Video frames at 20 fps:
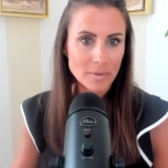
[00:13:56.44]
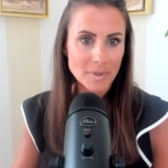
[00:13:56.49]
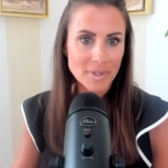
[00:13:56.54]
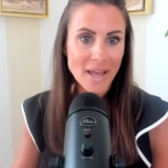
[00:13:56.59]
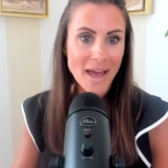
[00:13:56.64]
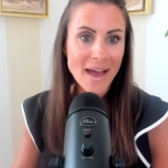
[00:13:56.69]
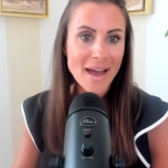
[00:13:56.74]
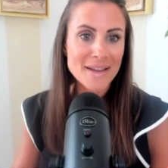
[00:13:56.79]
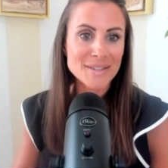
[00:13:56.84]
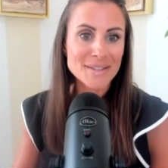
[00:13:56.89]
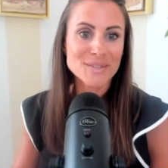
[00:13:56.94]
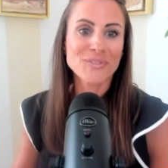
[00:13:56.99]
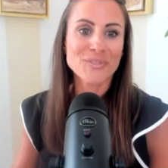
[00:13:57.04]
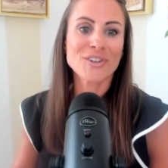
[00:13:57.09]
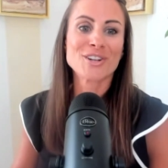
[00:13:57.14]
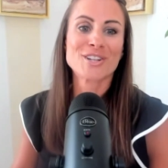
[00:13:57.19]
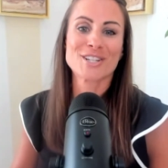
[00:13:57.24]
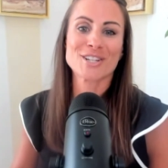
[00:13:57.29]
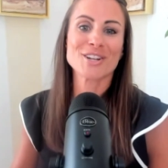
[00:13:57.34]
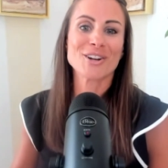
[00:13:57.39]
Yes,
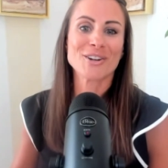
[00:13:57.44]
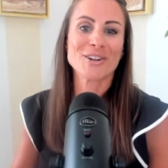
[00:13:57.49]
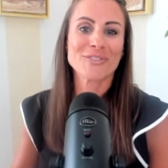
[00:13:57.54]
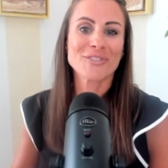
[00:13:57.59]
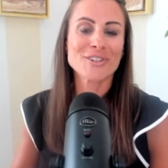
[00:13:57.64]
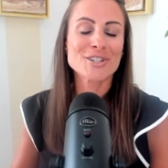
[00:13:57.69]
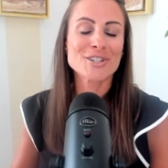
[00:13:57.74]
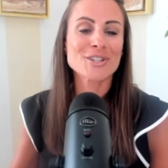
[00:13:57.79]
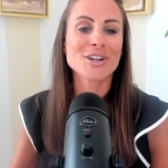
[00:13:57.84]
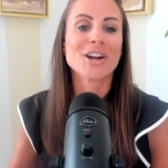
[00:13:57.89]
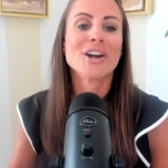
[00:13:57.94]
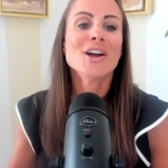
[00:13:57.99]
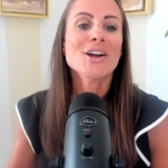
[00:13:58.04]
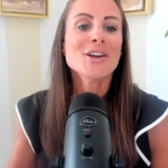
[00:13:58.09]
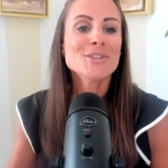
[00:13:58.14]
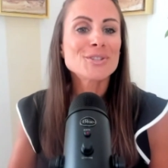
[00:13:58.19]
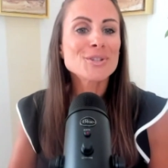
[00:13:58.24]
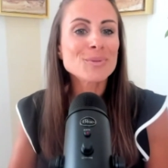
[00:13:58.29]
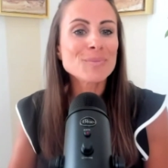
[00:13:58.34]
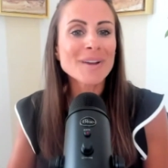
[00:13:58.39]
for sure.
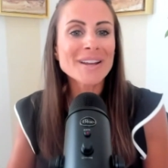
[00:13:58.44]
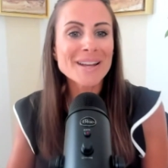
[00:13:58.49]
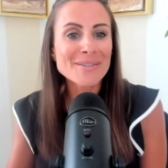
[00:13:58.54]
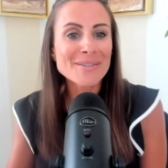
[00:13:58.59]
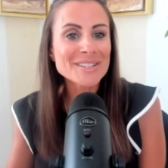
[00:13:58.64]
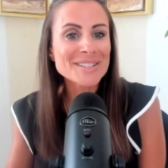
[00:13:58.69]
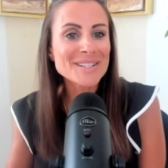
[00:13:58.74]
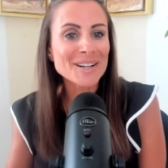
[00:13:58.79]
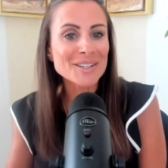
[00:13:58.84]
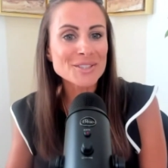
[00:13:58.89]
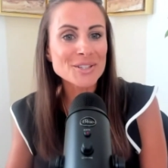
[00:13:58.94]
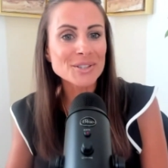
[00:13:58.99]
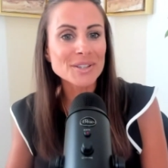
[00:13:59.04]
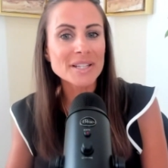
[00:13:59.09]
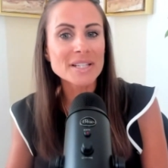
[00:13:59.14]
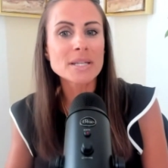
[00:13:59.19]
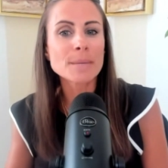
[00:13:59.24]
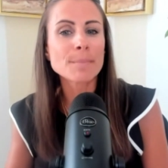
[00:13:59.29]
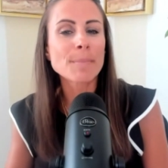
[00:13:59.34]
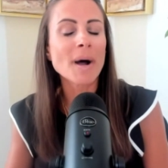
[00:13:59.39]
So my name is Dr.
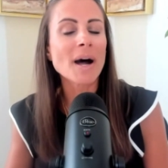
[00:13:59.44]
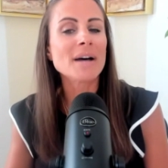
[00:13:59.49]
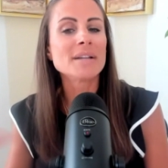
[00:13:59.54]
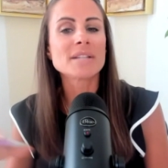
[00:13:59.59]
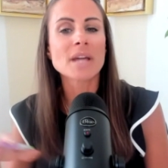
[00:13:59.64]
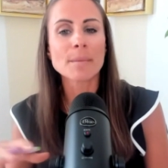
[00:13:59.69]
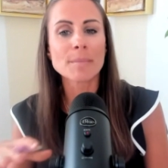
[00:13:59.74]
Lisa Paz.